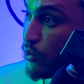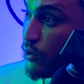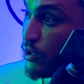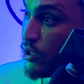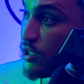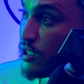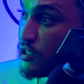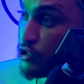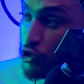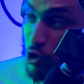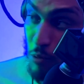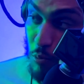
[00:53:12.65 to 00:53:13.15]

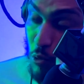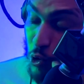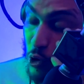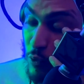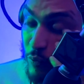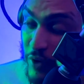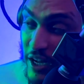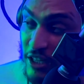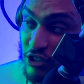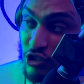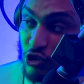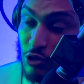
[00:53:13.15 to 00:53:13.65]
So
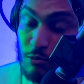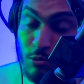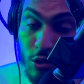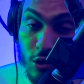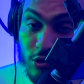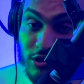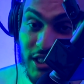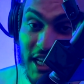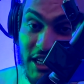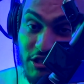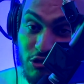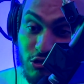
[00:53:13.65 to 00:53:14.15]
motivational mode
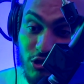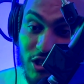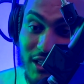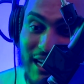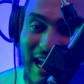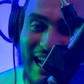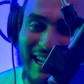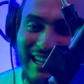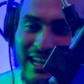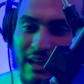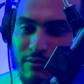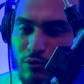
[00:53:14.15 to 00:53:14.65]
takes you to that
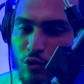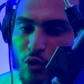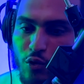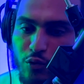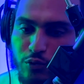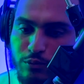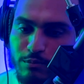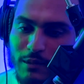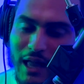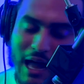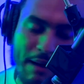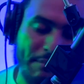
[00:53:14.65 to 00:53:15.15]
level of,
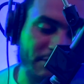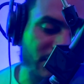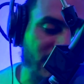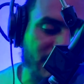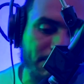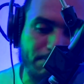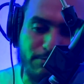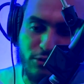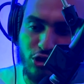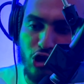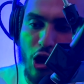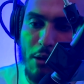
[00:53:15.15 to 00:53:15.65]
I'm gonna just
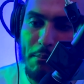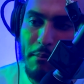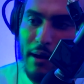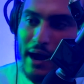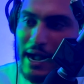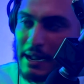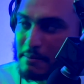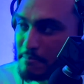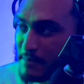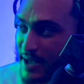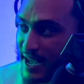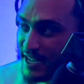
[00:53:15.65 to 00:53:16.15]
start
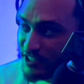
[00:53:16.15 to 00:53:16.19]
buying mad